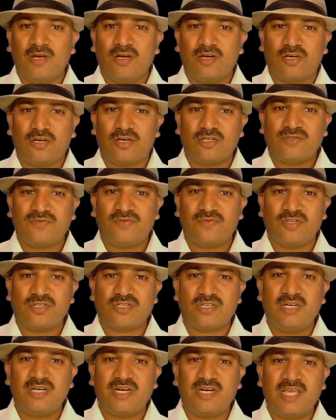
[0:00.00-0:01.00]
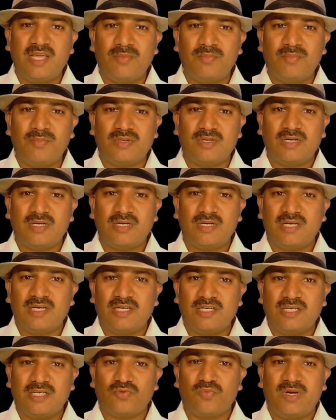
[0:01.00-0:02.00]
Cross-functional team
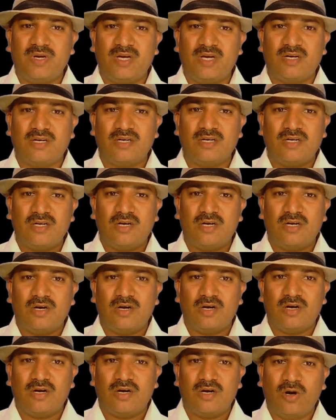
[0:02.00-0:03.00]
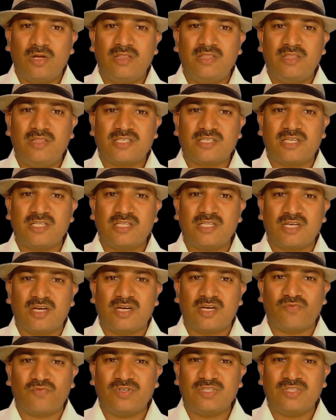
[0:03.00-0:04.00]
is where all the skills are
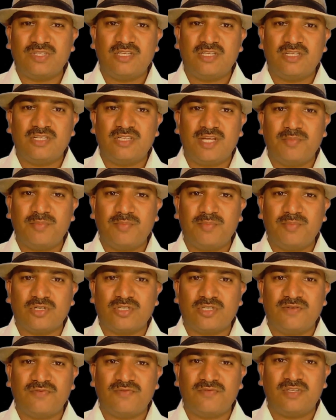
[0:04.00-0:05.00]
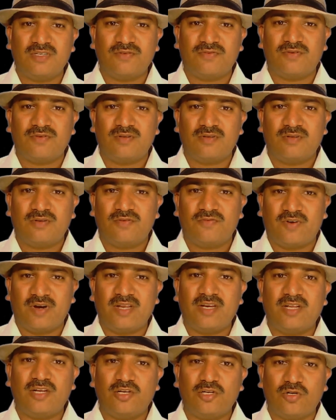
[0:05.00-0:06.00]
within the team to achieve the
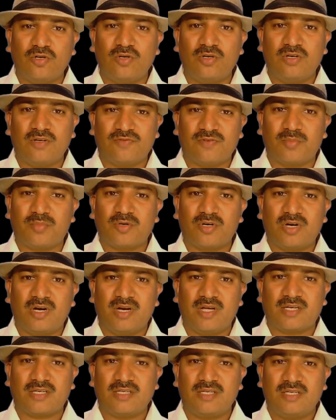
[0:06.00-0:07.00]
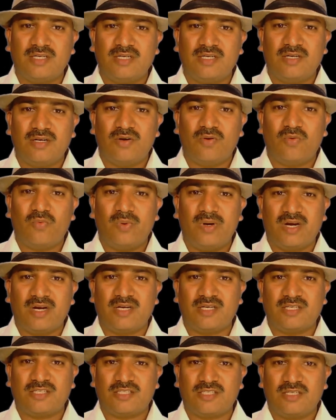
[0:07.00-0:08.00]
final goal of the product,
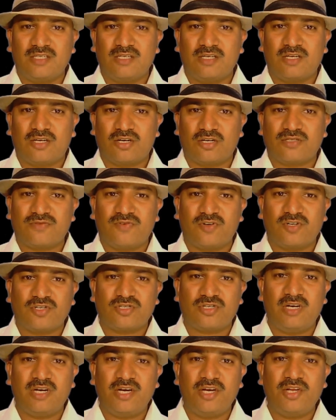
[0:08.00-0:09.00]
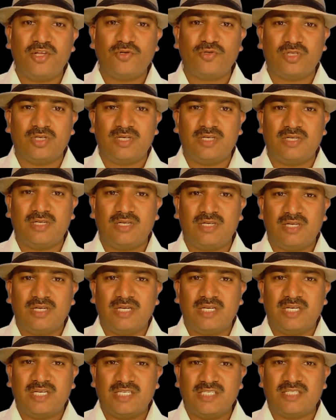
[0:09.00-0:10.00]
whereas cross-functional individual
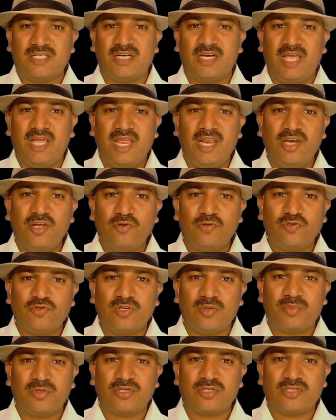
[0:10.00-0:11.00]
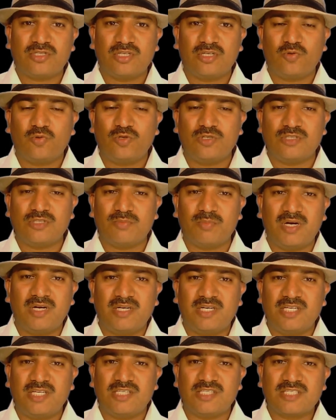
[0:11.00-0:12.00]
is the individual person who is
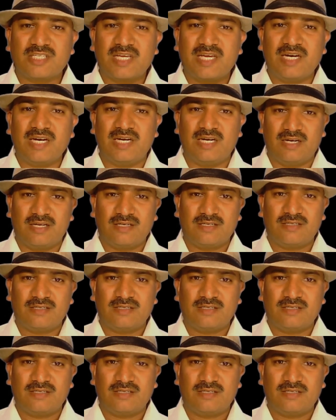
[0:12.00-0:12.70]
multi-skilled.